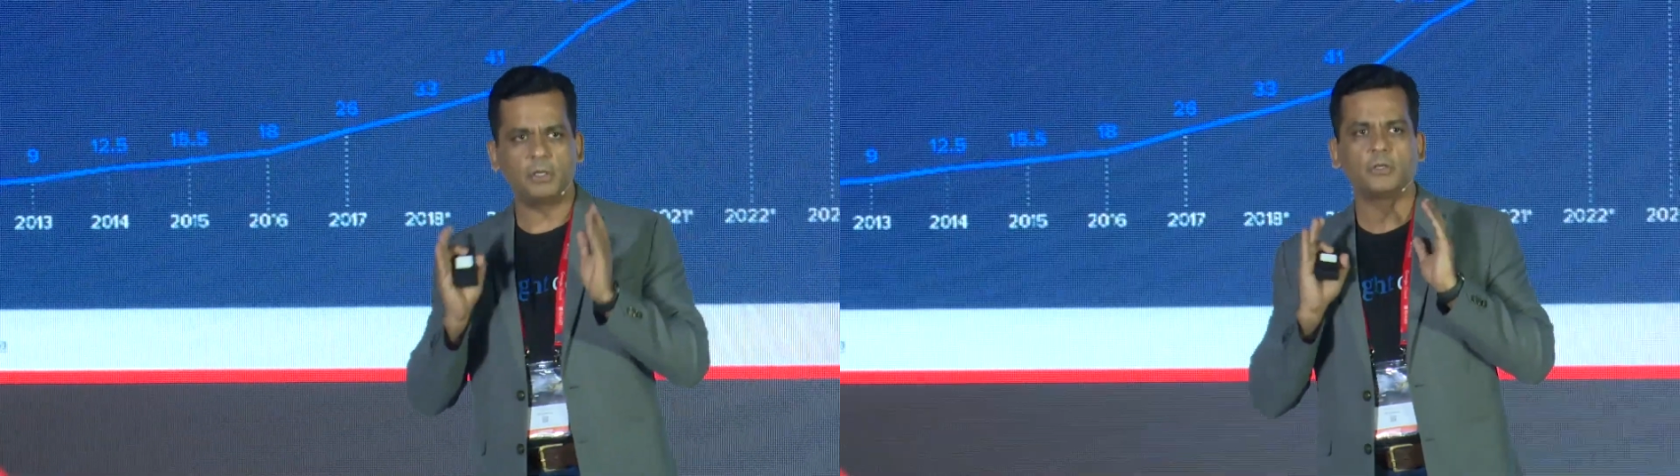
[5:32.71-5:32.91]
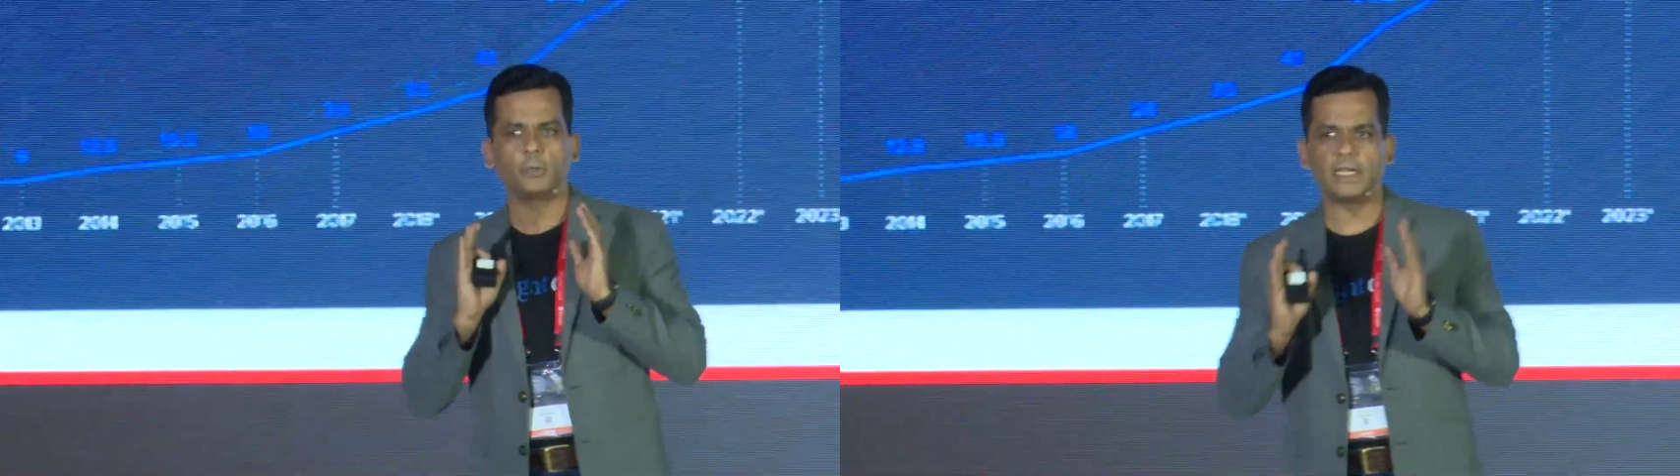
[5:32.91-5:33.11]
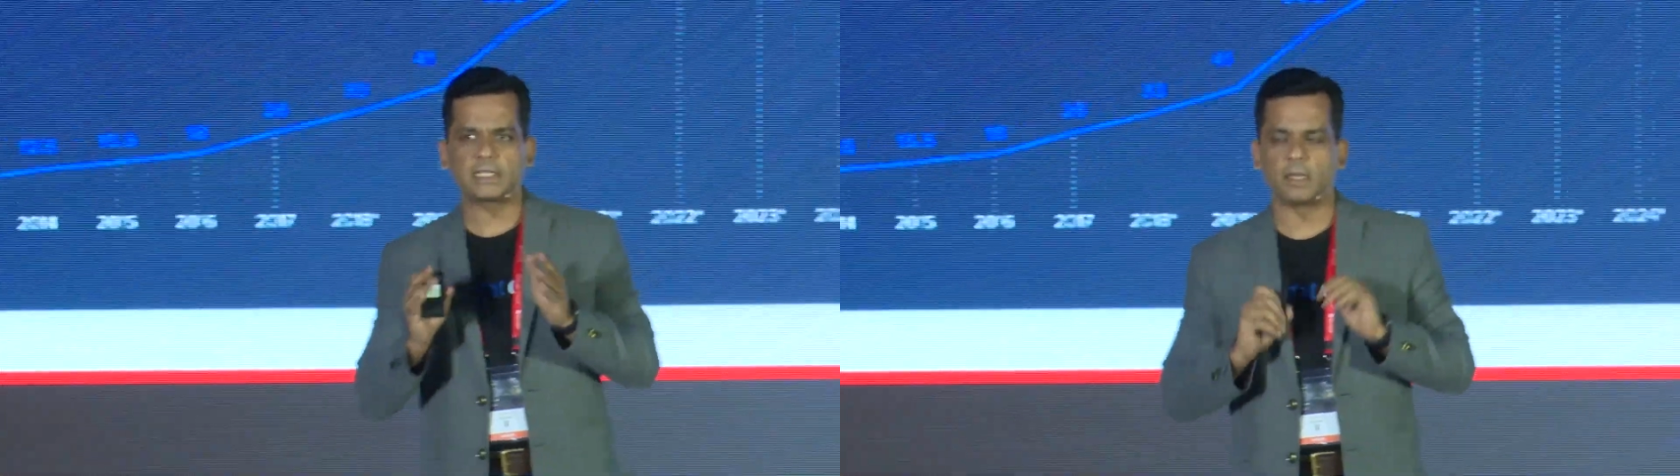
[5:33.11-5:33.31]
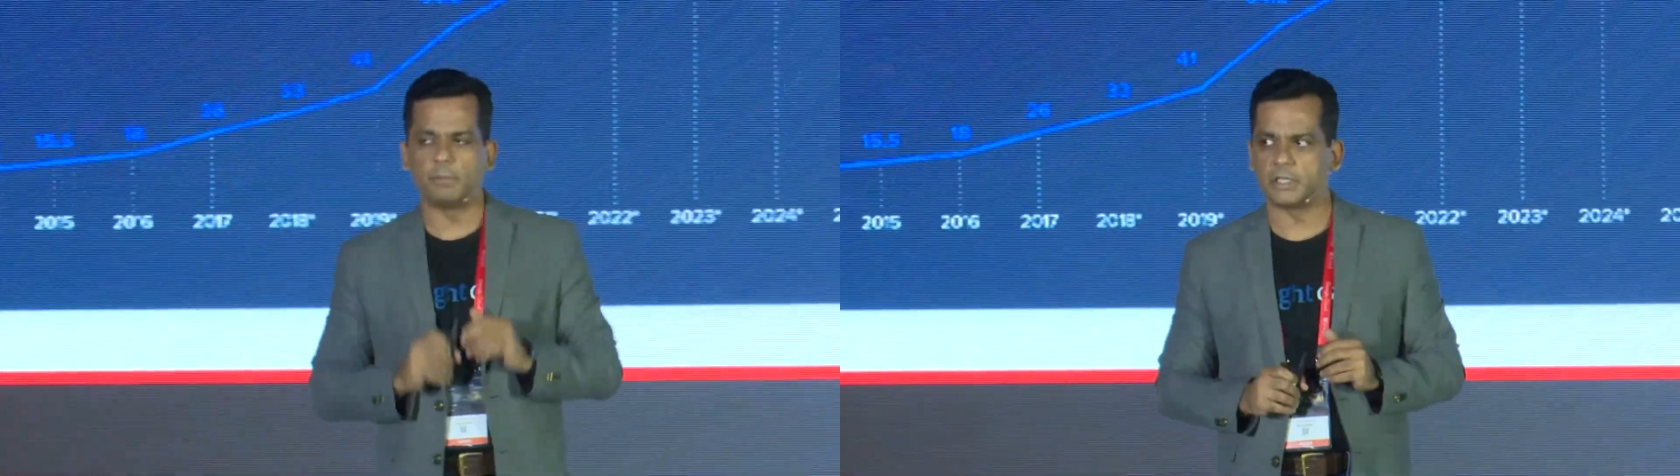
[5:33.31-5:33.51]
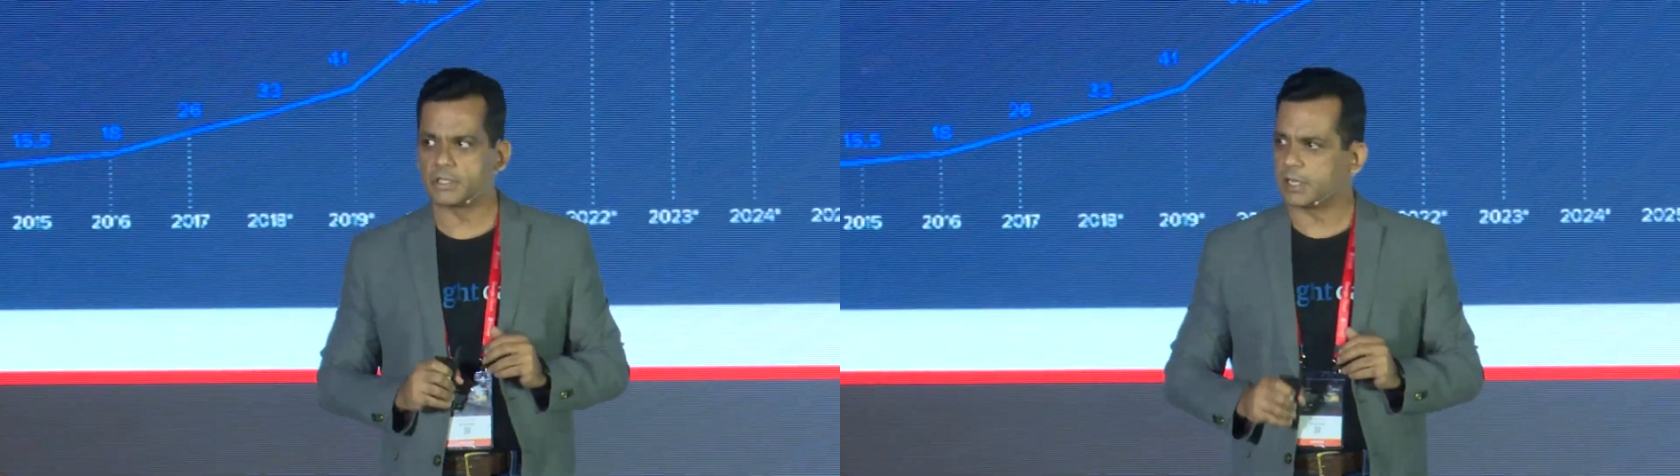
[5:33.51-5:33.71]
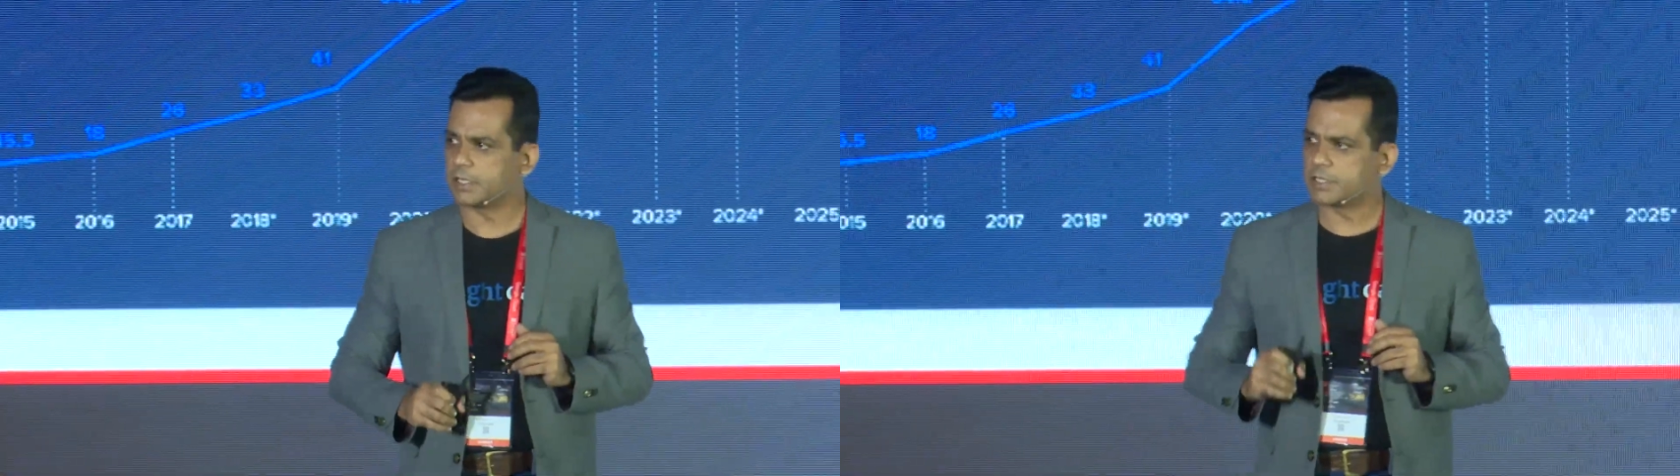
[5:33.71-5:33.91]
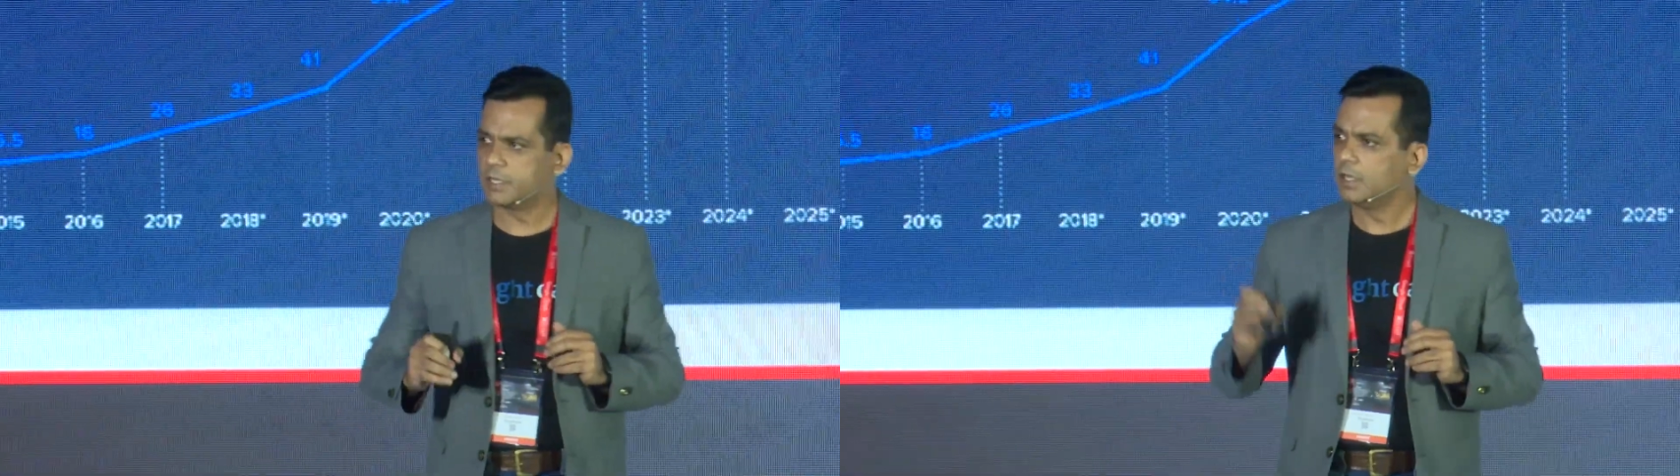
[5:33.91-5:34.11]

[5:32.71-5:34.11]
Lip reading: to get some insights.